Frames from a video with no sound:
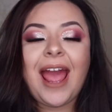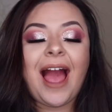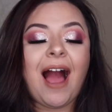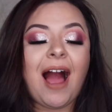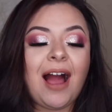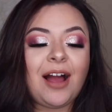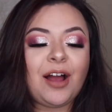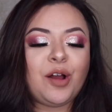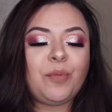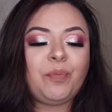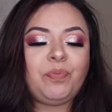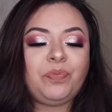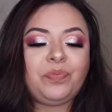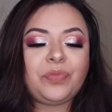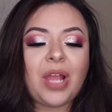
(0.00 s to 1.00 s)
um,
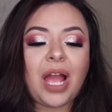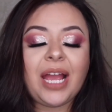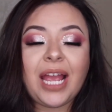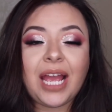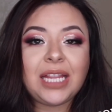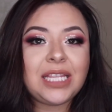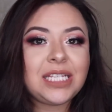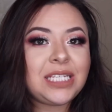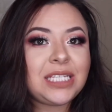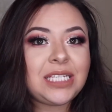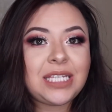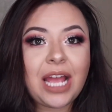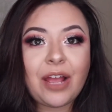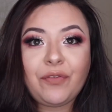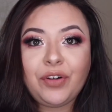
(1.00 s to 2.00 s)
again this is
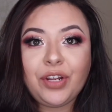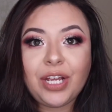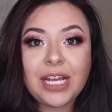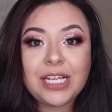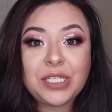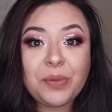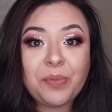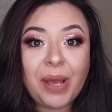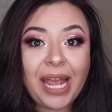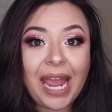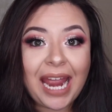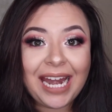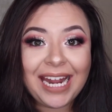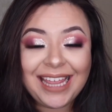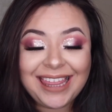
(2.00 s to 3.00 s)
not for you guys to buy
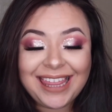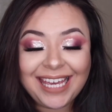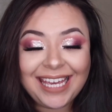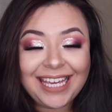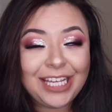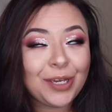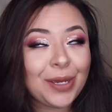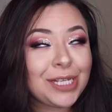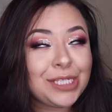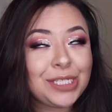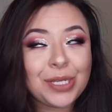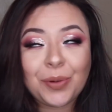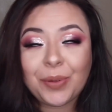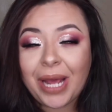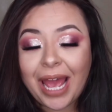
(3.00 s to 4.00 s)
anything you guys
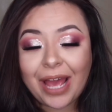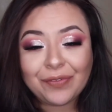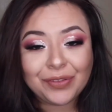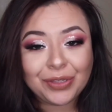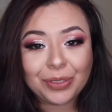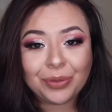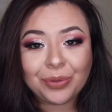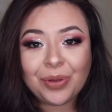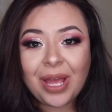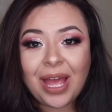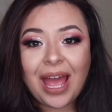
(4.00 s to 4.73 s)
don't have to